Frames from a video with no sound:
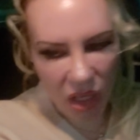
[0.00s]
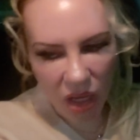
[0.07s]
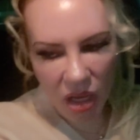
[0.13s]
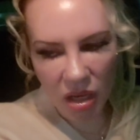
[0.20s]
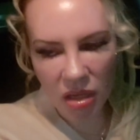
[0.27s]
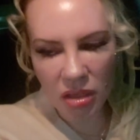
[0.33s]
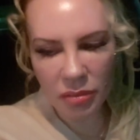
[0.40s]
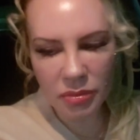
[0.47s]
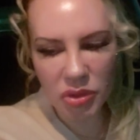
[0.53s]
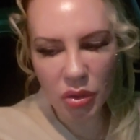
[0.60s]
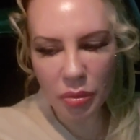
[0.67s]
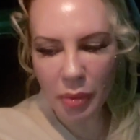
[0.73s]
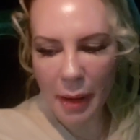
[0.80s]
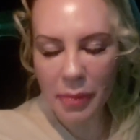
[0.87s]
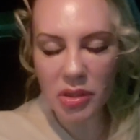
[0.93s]
Do
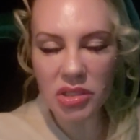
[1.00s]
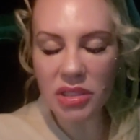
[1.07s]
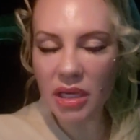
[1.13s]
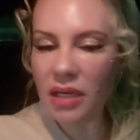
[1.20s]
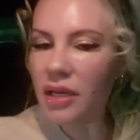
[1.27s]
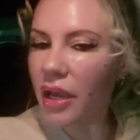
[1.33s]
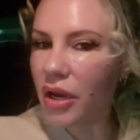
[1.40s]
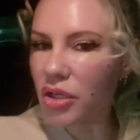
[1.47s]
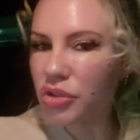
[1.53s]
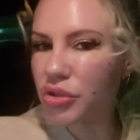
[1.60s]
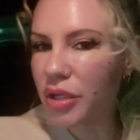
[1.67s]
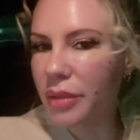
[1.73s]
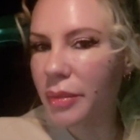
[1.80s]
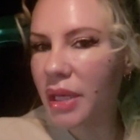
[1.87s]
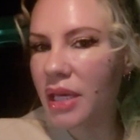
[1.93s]
a proper skincare
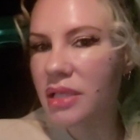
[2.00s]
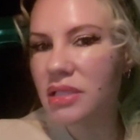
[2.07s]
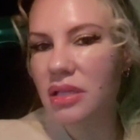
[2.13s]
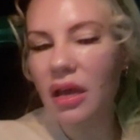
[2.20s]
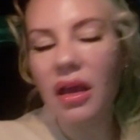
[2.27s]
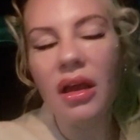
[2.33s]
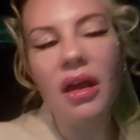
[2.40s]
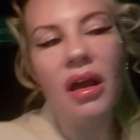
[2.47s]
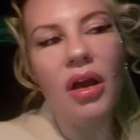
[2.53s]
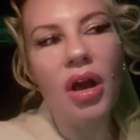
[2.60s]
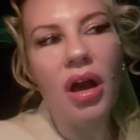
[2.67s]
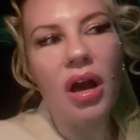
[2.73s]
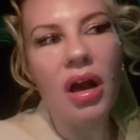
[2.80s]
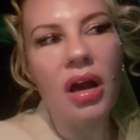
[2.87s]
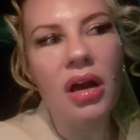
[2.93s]
treatment.
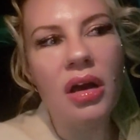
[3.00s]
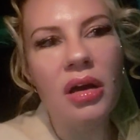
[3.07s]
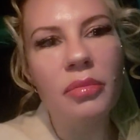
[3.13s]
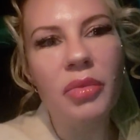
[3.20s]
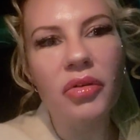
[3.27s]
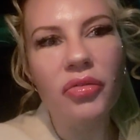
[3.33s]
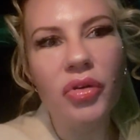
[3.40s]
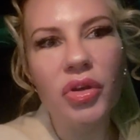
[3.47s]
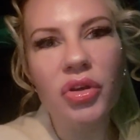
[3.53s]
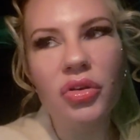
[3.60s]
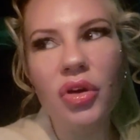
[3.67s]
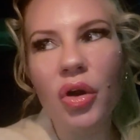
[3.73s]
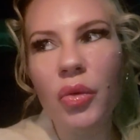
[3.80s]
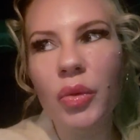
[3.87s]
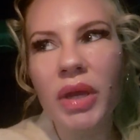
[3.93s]
Before you
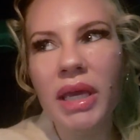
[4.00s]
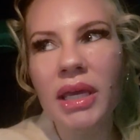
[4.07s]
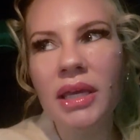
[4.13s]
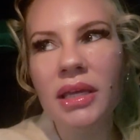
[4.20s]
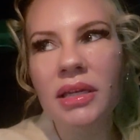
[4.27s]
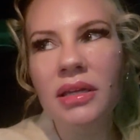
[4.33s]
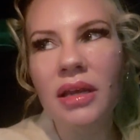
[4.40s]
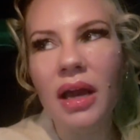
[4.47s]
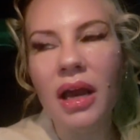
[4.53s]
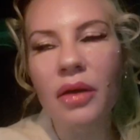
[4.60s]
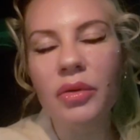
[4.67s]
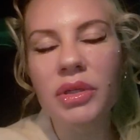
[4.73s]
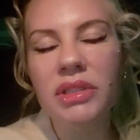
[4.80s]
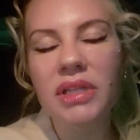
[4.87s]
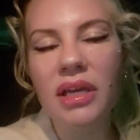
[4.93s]
go in, I
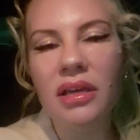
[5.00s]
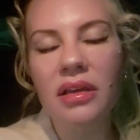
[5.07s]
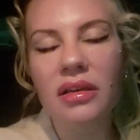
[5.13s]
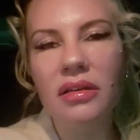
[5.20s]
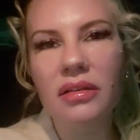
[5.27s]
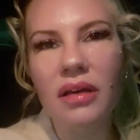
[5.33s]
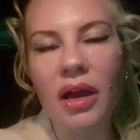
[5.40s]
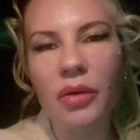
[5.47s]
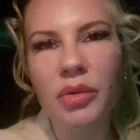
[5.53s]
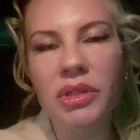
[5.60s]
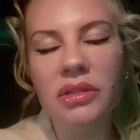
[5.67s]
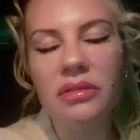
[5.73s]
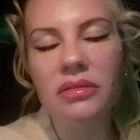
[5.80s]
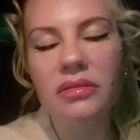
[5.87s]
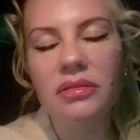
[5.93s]
would
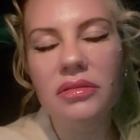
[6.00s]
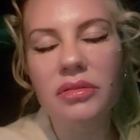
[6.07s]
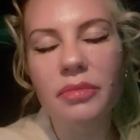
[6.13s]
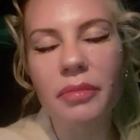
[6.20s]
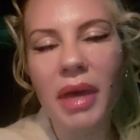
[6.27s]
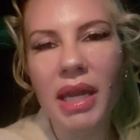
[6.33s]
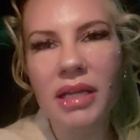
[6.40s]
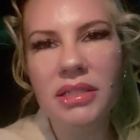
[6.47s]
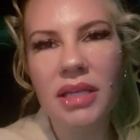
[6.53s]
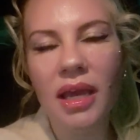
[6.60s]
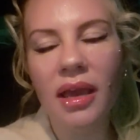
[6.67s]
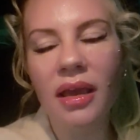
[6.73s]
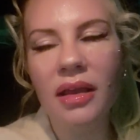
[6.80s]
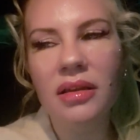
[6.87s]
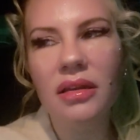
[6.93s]

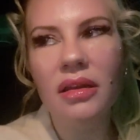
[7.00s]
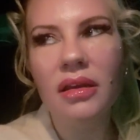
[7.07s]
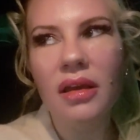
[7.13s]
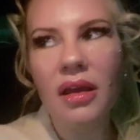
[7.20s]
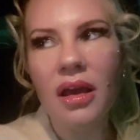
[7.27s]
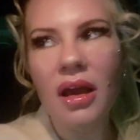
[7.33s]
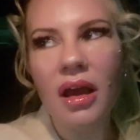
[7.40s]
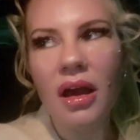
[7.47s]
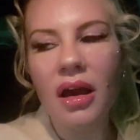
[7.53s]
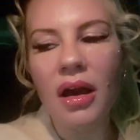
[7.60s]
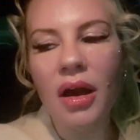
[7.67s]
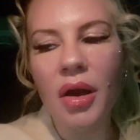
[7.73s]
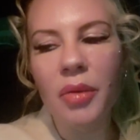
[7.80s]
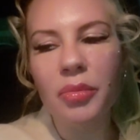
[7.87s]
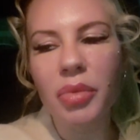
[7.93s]
meditate,
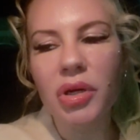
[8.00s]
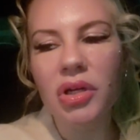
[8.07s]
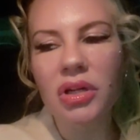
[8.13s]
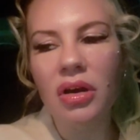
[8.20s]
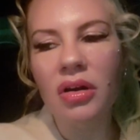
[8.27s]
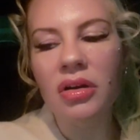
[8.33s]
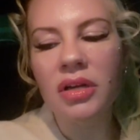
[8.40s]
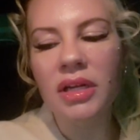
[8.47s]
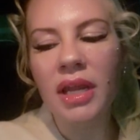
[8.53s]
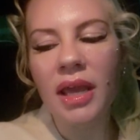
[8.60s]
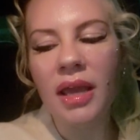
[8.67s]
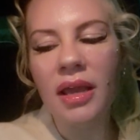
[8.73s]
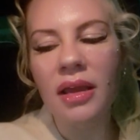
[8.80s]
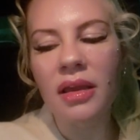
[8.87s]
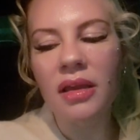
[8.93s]
put on
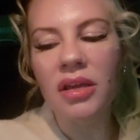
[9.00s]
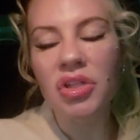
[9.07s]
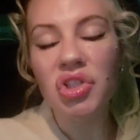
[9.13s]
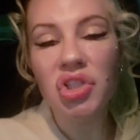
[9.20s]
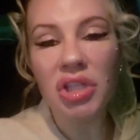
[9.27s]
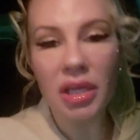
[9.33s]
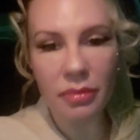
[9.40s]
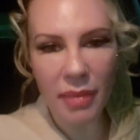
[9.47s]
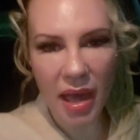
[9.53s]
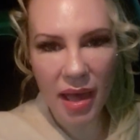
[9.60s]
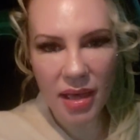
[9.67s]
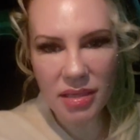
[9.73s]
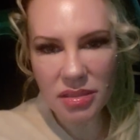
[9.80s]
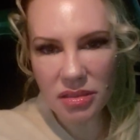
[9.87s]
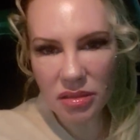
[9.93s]
a sheet
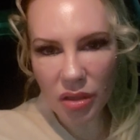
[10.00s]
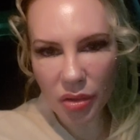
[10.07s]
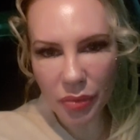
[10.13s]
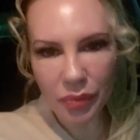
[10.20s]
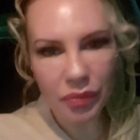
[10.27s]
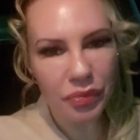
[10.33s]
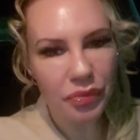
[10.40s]
mask,